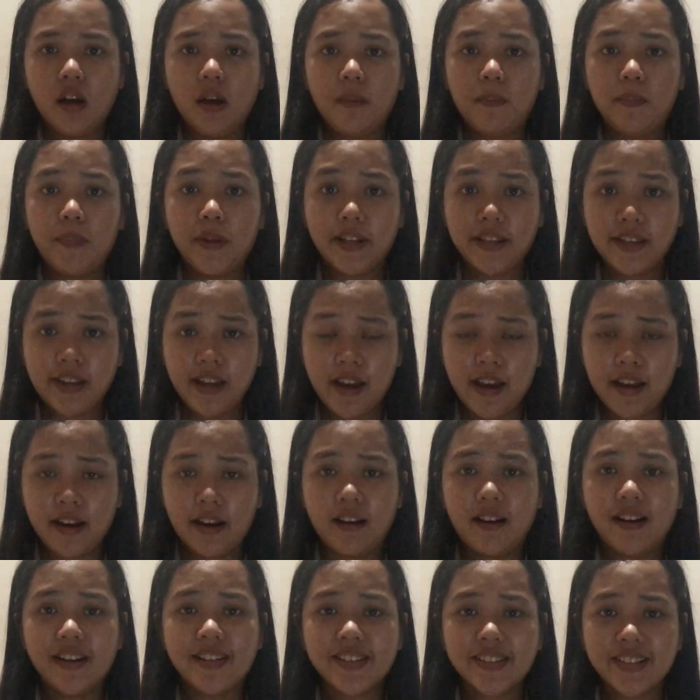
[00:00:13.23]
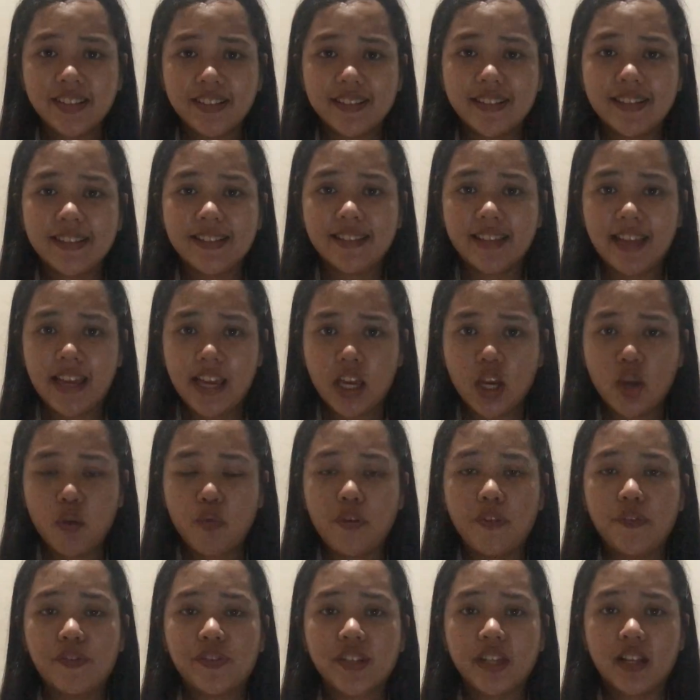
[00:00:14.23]
But yet, until this day,
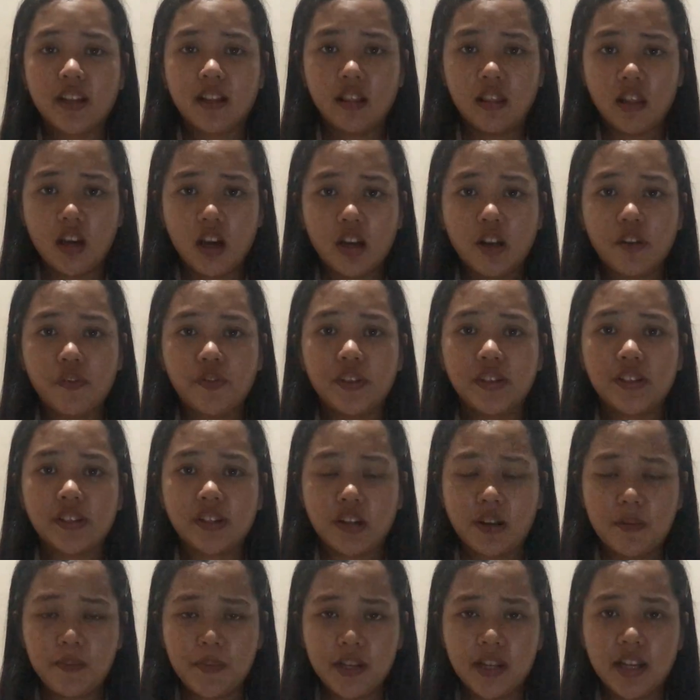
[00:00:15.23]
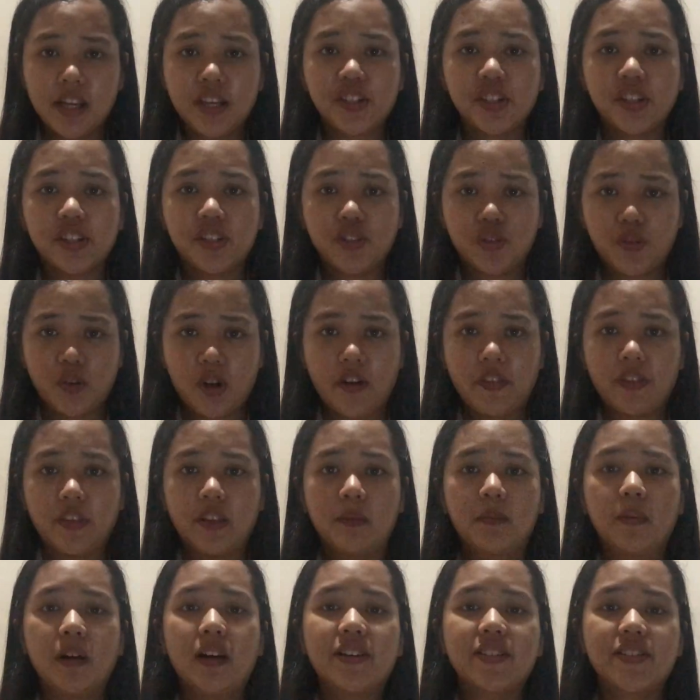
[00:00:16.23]
we've seen a lot of discrimination throughout them.
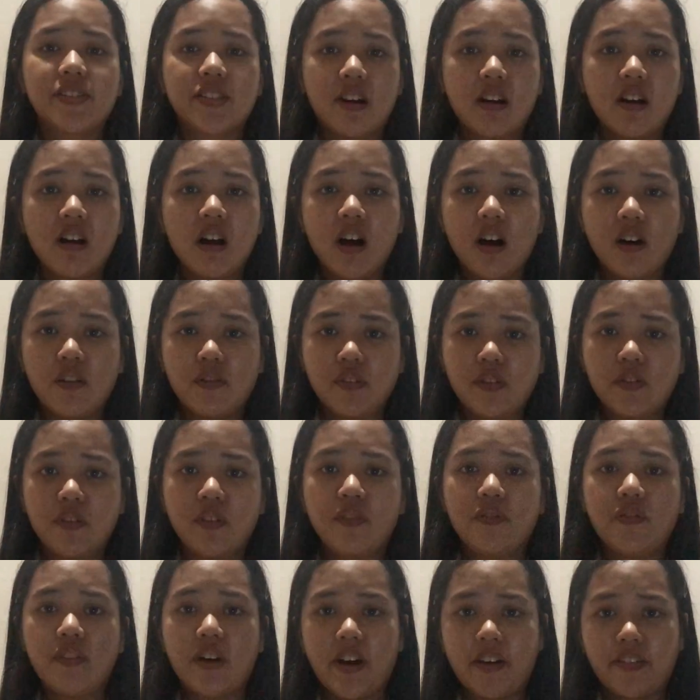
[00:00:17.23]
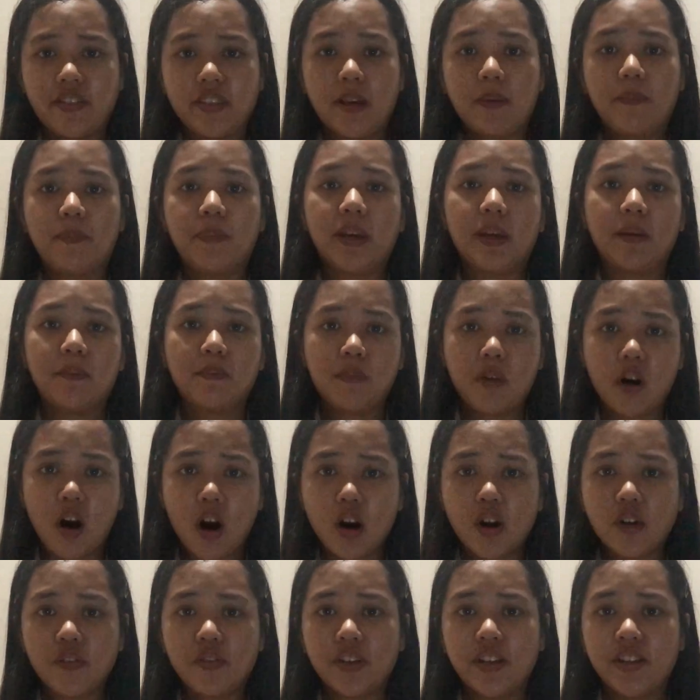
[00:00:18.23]
Start out from the fact that being part
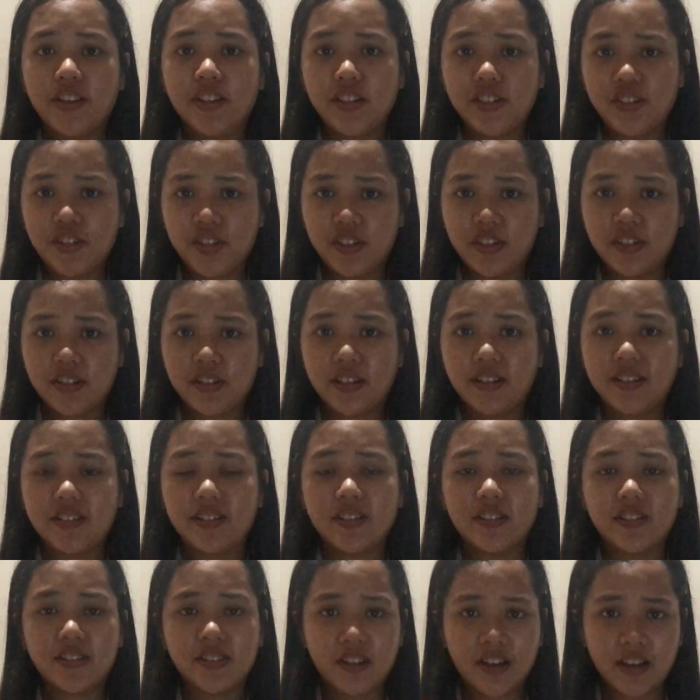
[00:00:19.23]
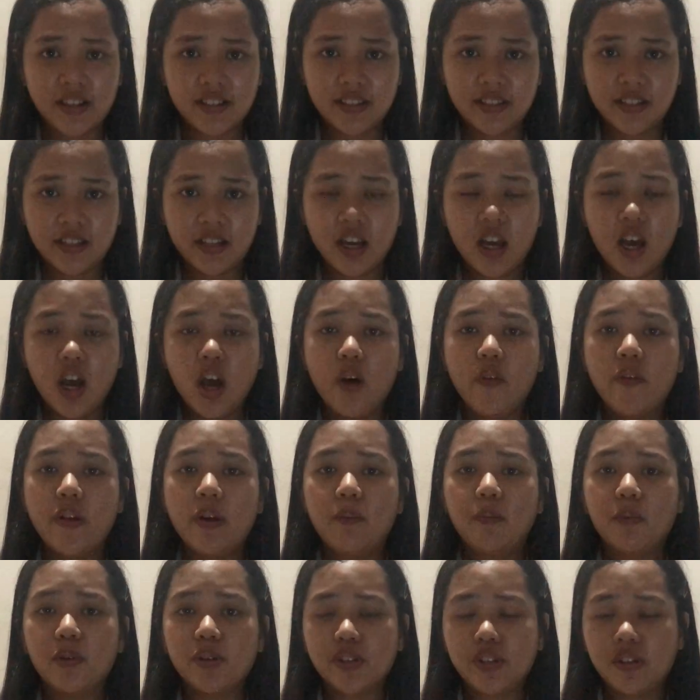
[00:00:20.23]
of indigenous is excited, we are
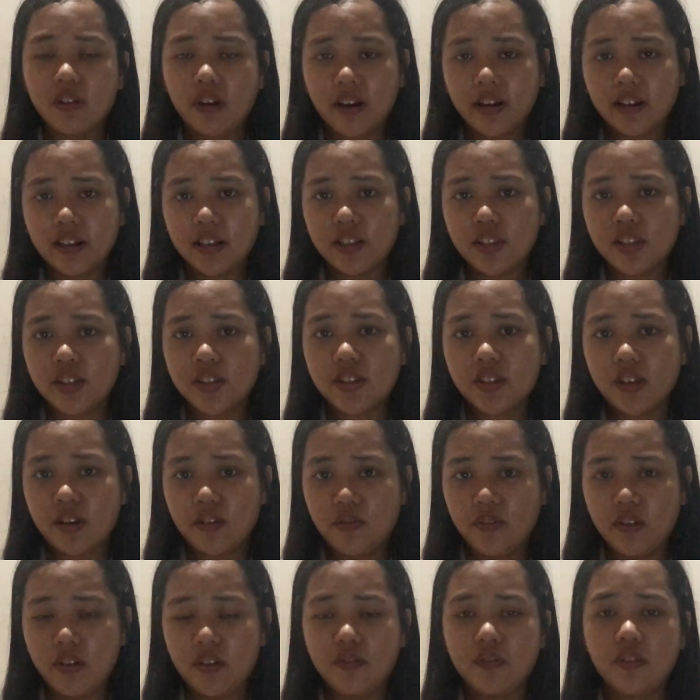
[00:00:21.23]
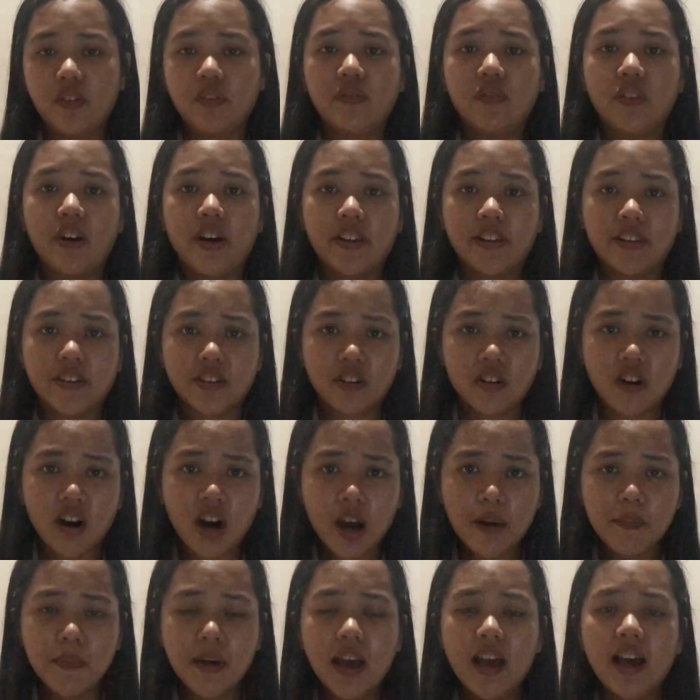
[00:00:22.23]
most likely to suffer from violent crime
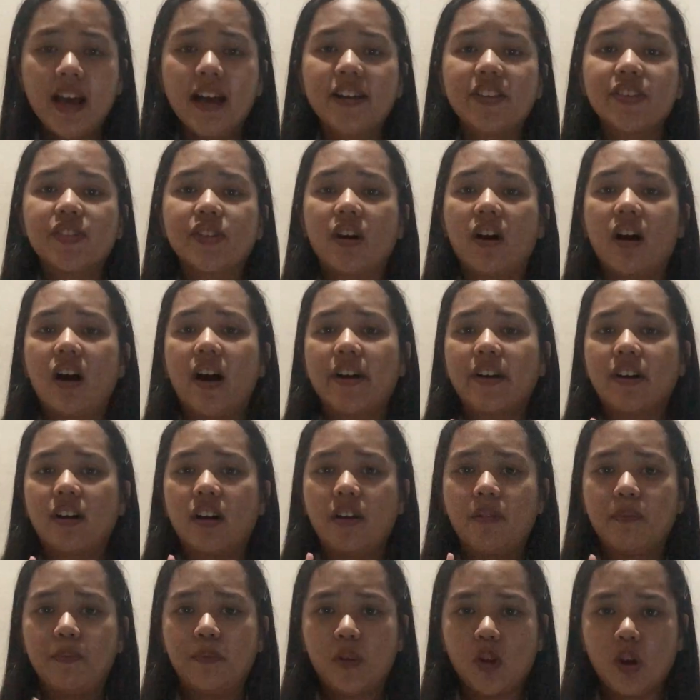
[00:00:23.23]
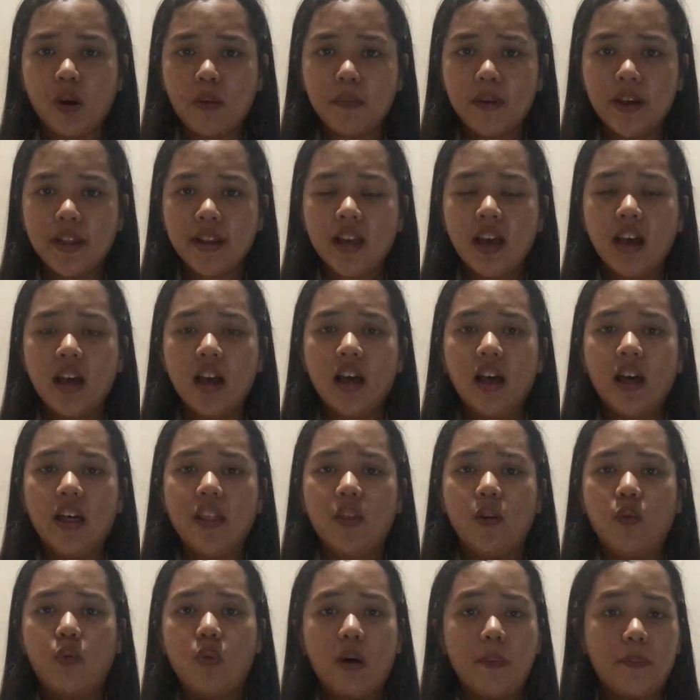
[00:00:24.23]
and to higher unemployment and the
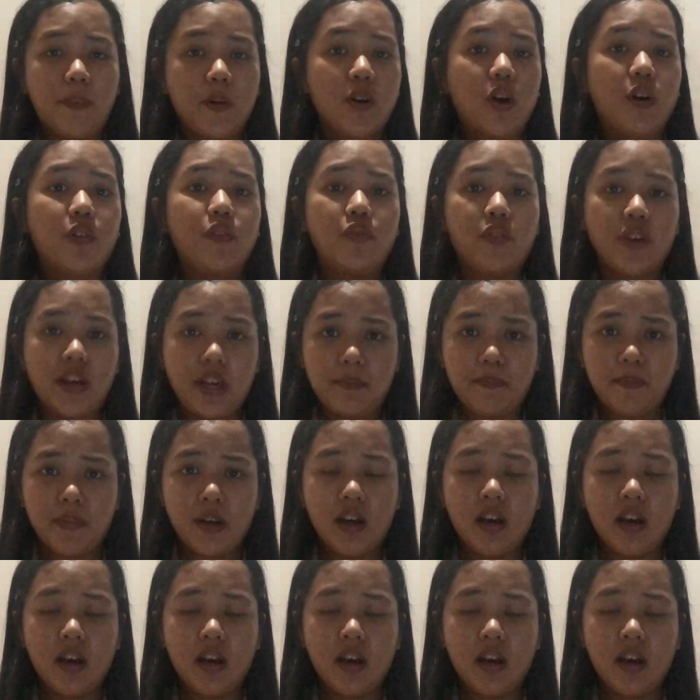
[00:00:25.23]
weapon of rape.